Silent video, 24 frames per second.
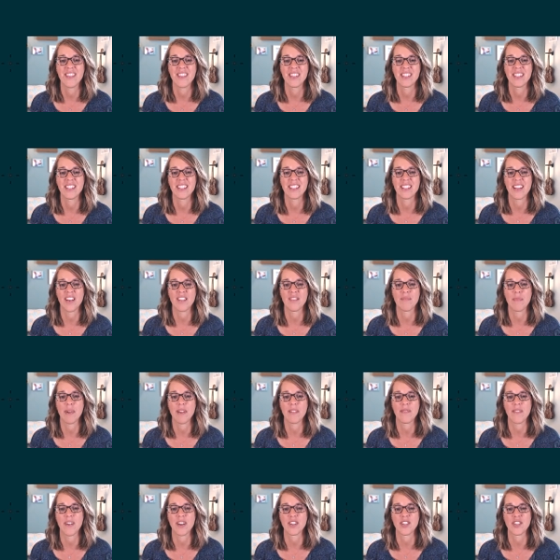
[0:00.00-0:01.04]
and this is of
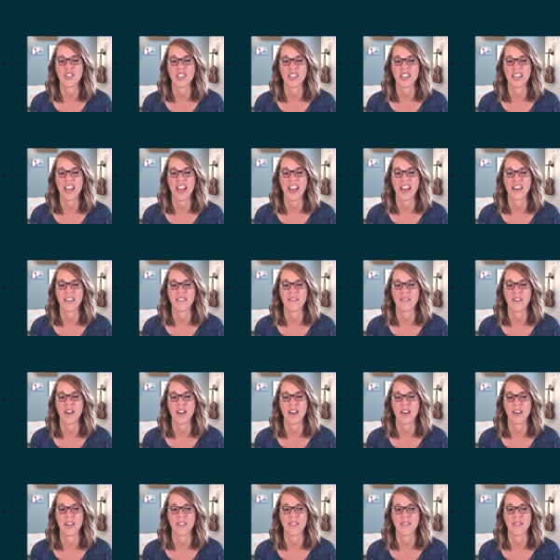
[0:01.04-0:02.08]
my function f
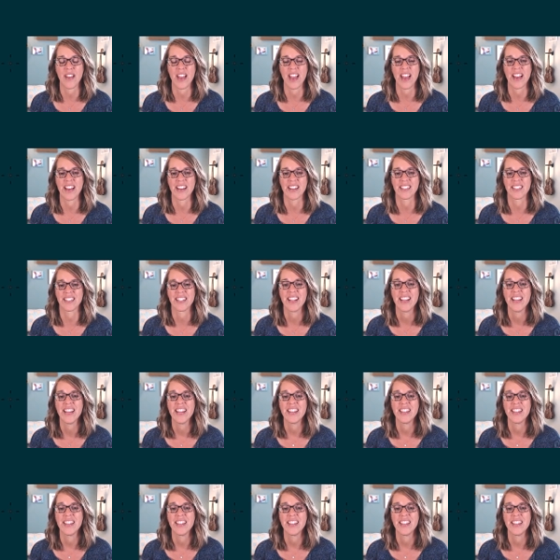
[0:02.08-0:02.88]
of x.